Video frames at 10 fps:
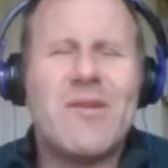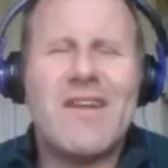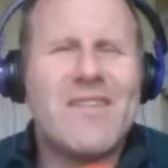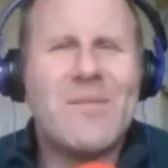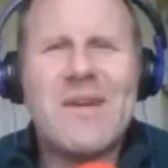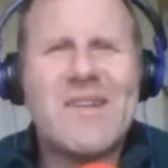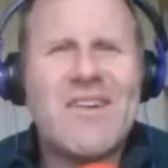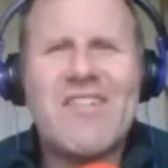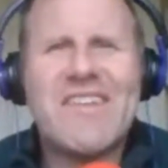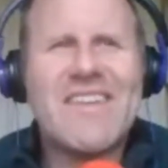here's a
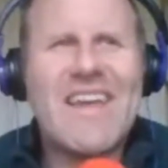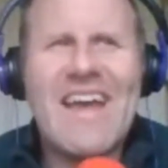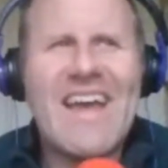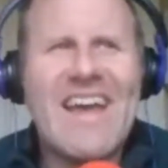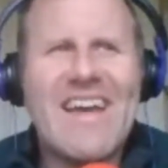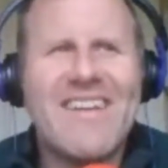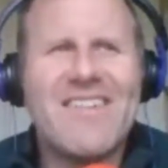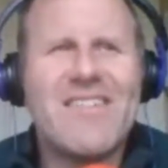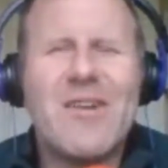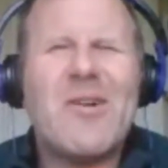picture of her skin.
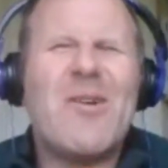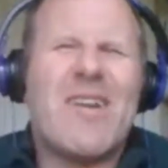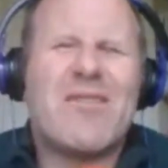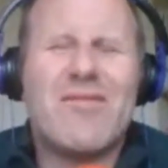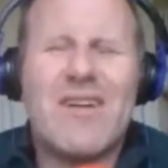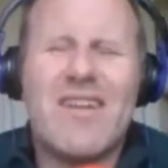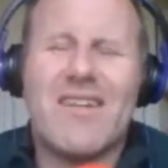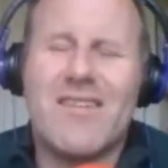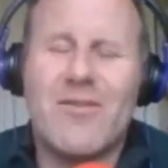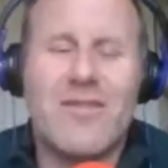Like, not
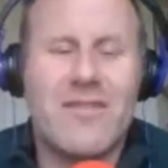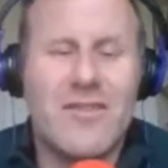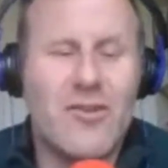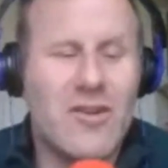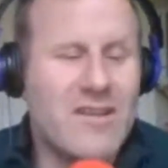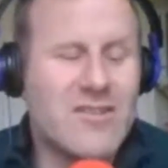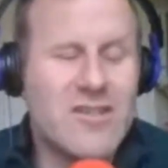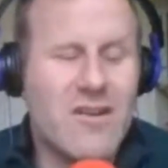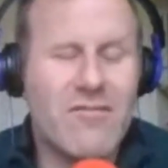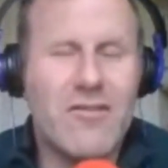to look, you're each
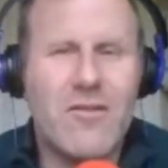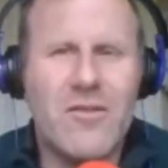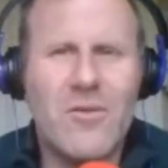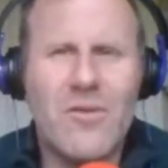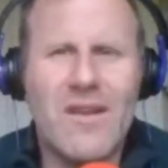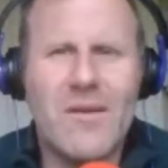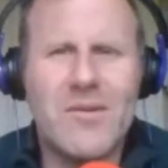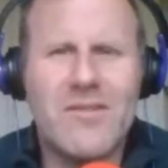to their fucking own, like,